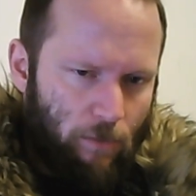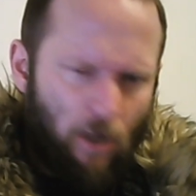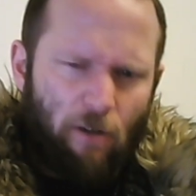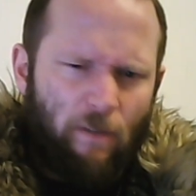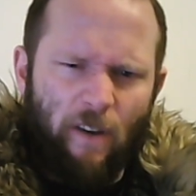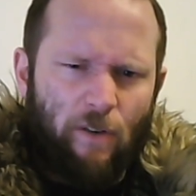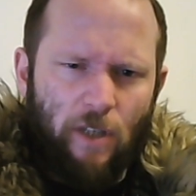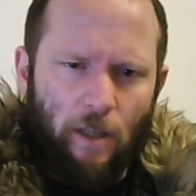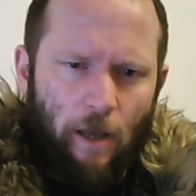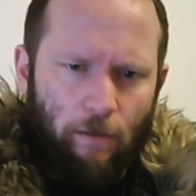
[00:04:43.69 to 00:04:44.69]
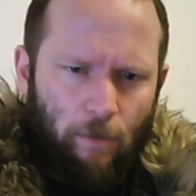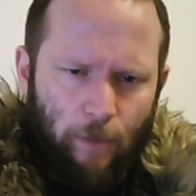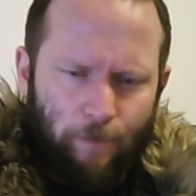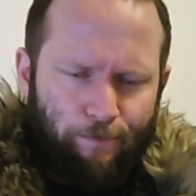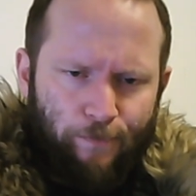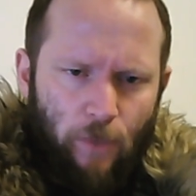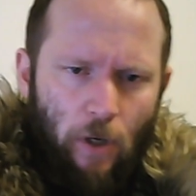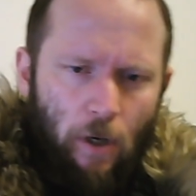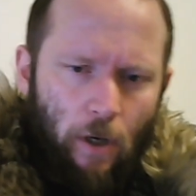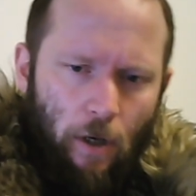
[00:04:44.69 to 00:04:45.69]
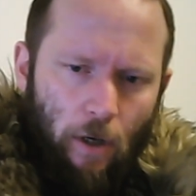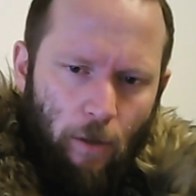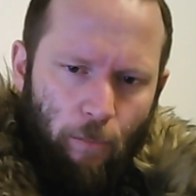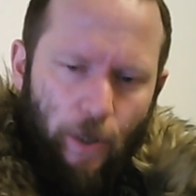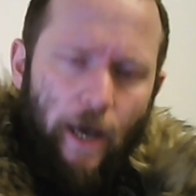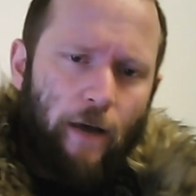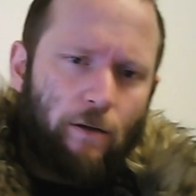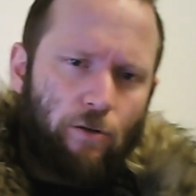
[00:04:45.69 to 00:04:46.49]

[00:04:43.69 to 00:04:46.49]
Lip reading: They could have never seen that coming. But yeah,